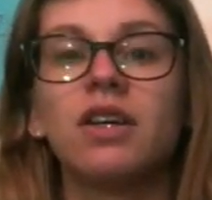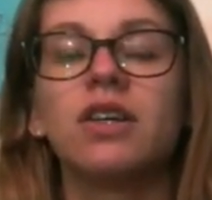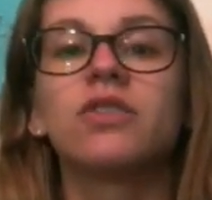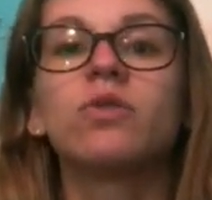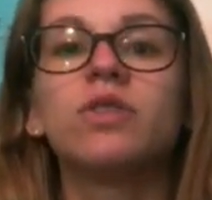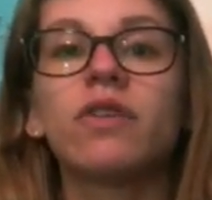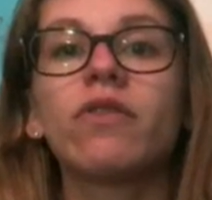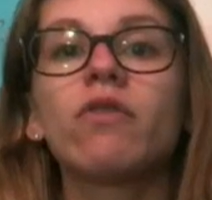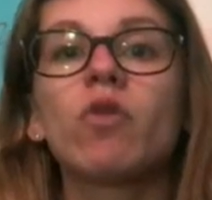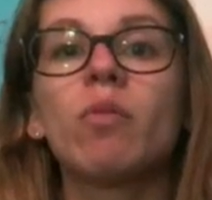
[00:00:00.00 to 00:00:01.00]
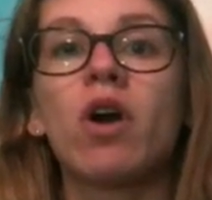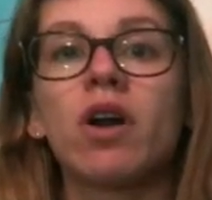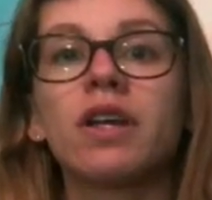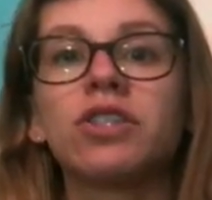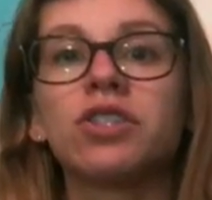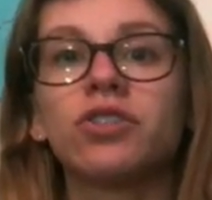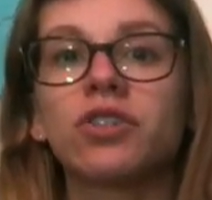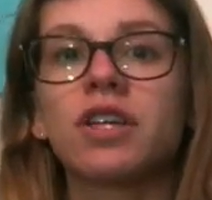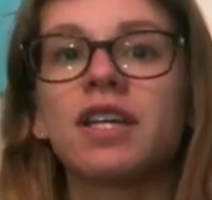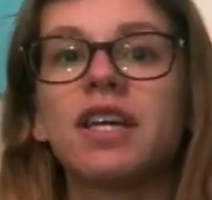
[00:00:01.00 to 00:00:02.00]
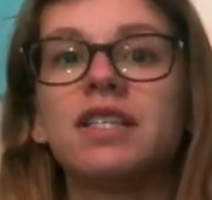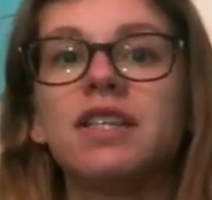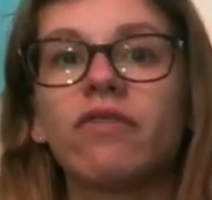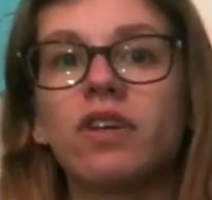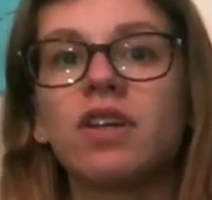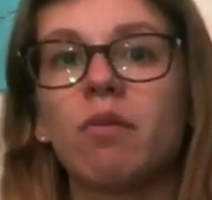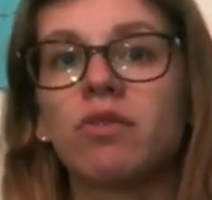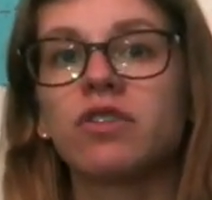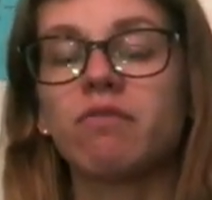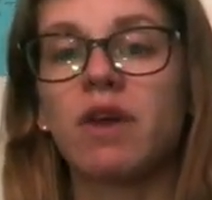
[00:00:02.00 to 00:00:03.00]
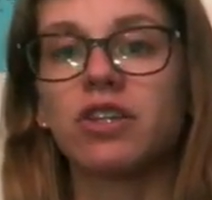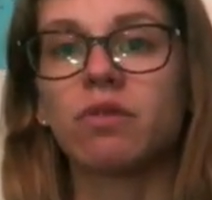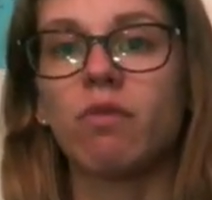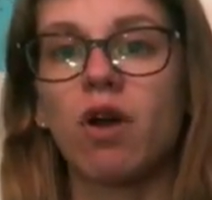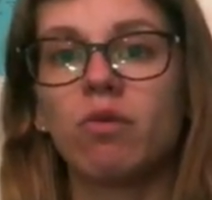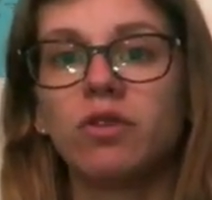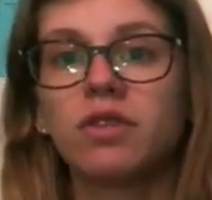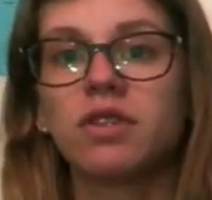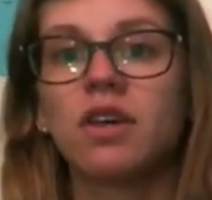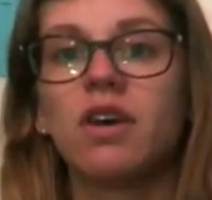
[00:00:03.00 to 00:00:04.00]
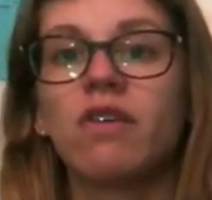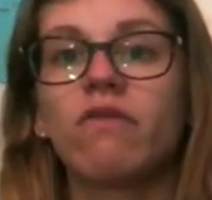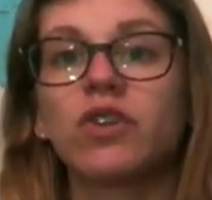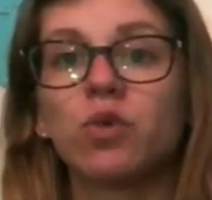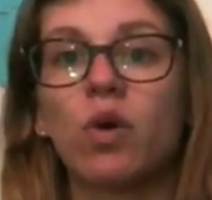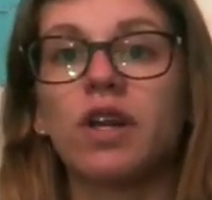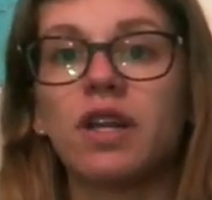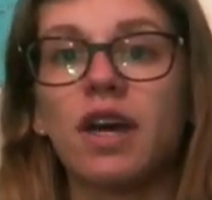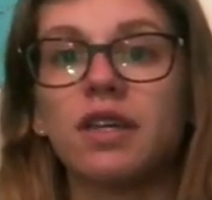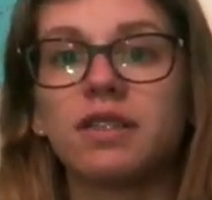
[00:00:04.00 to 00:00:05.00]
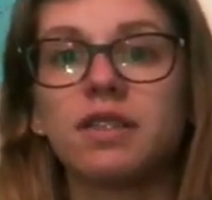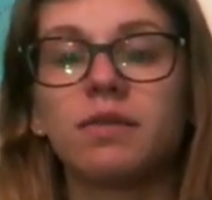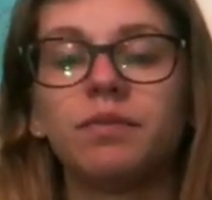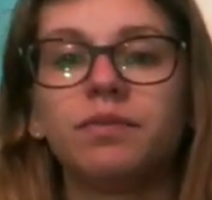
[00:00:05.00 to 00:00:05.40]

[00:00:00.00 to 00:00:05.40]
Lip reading: So different Romarian children can get different numbers of magic marbles for 20 nights.